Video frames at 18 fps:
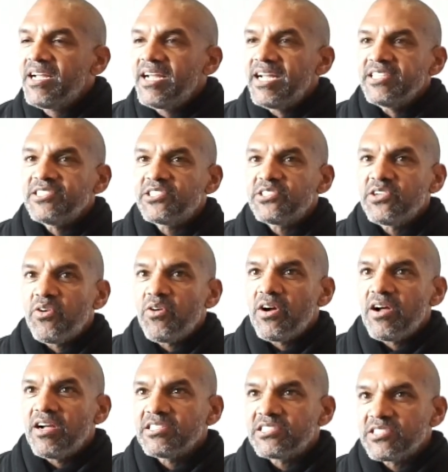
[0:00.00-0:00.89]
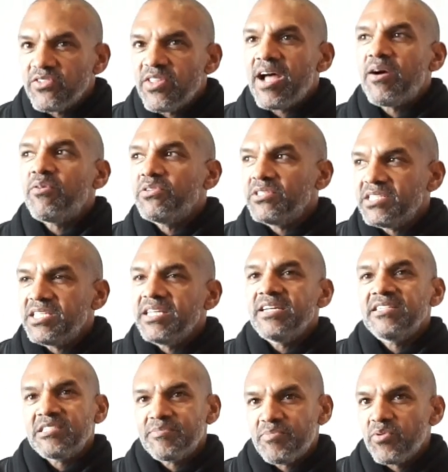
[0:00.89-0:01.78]
and so that was the
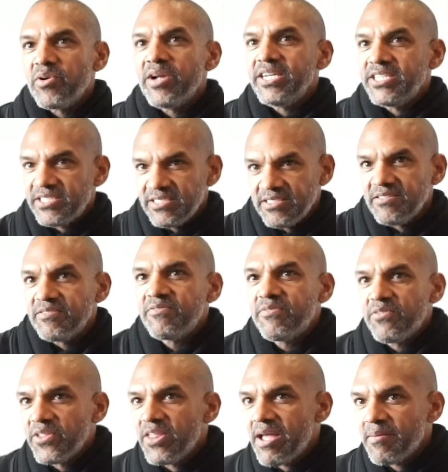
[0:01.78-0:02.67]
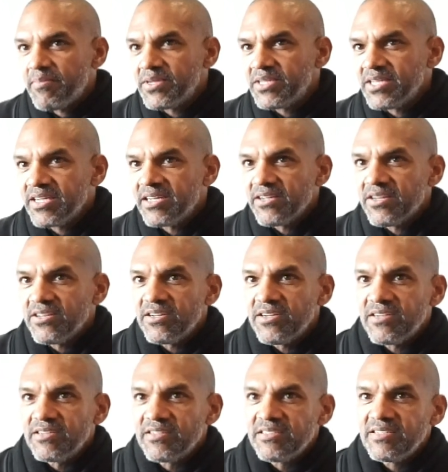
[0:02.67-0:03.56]
inspiration for that particular,